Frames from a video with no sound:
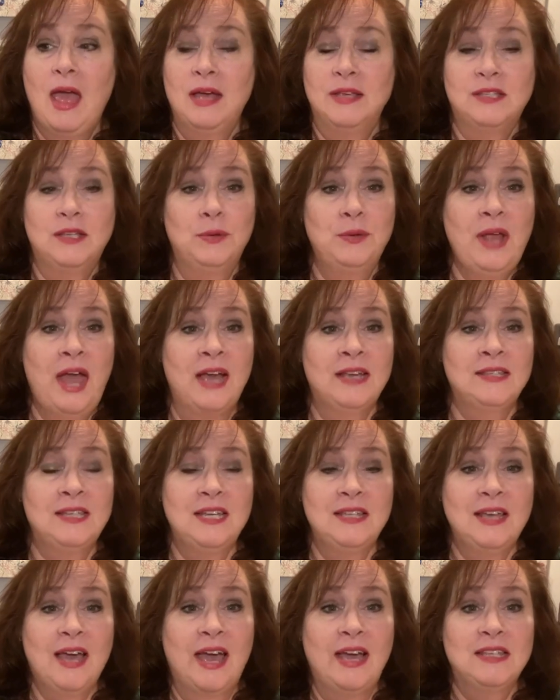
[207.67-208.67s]
So next
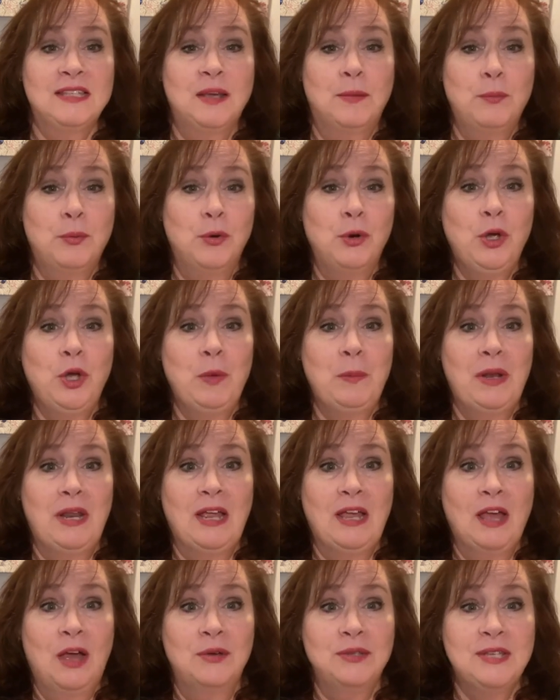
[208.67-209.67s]
he takes a broom and
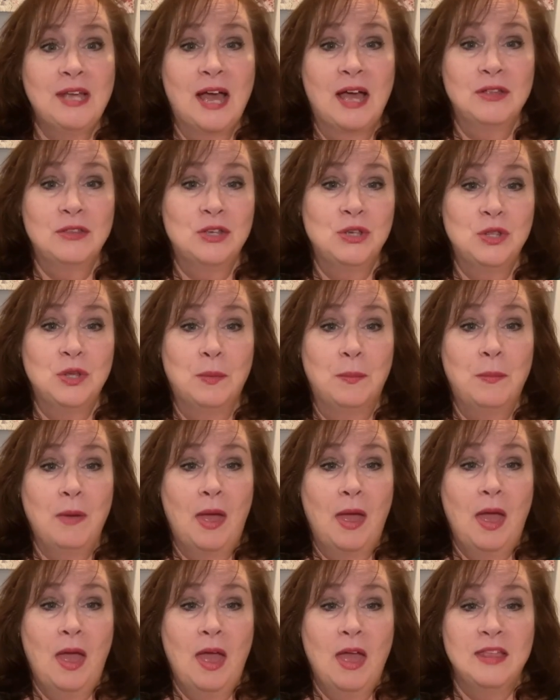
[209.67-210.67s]
he goes out to
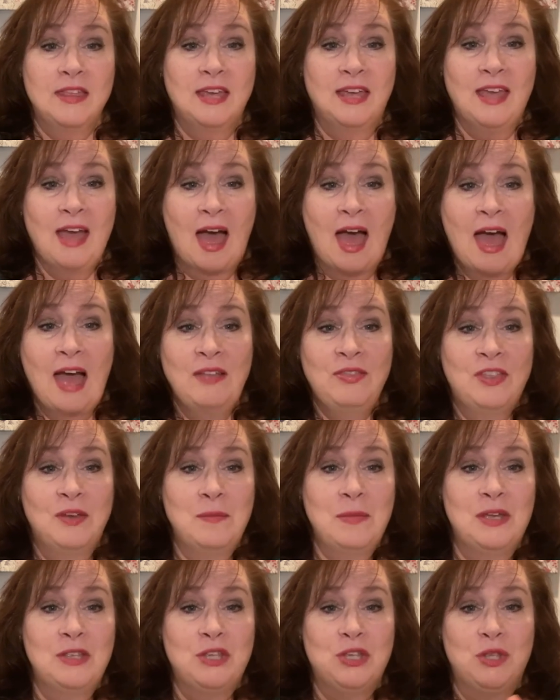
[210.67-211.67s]
guide
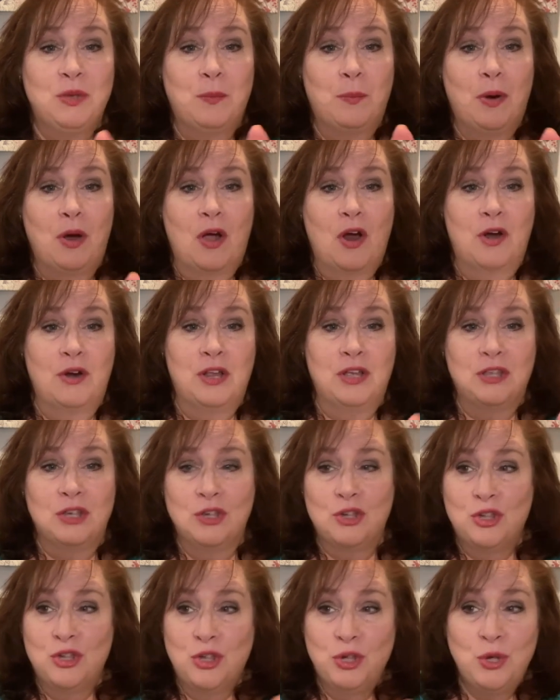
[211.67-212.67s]
them into the barn and to
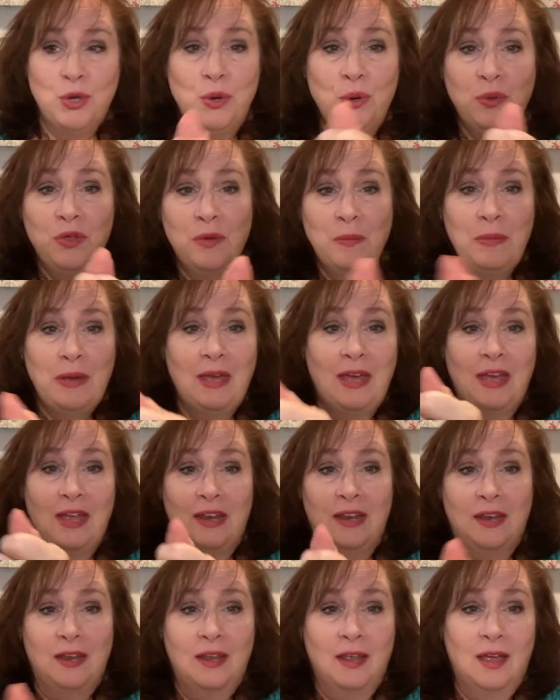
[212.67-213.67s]
shoo them
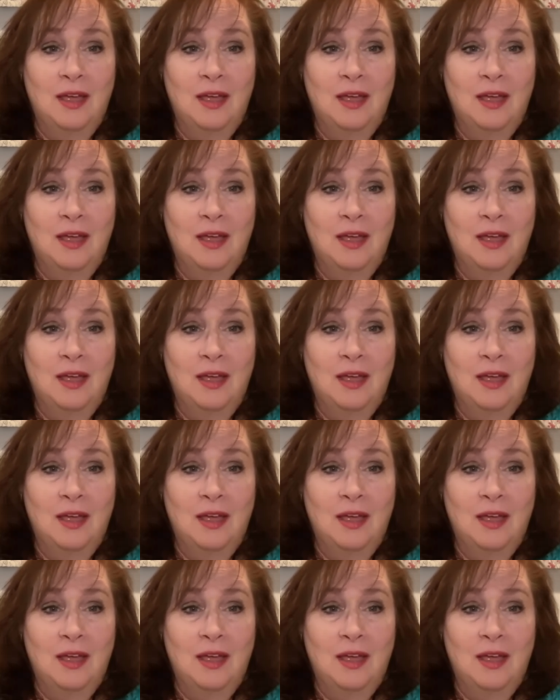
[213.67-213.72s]
in.